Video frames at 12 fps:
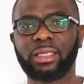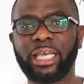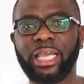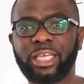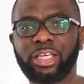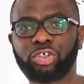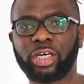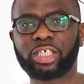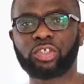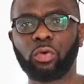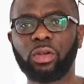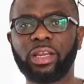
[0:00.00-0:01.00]
The
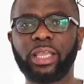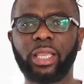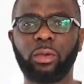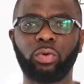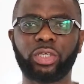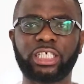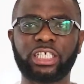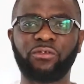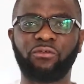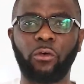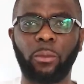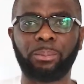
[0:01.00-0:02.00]
interest only, which is
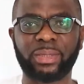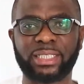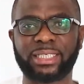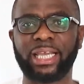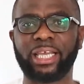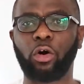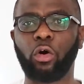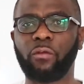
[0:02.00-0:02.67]
4%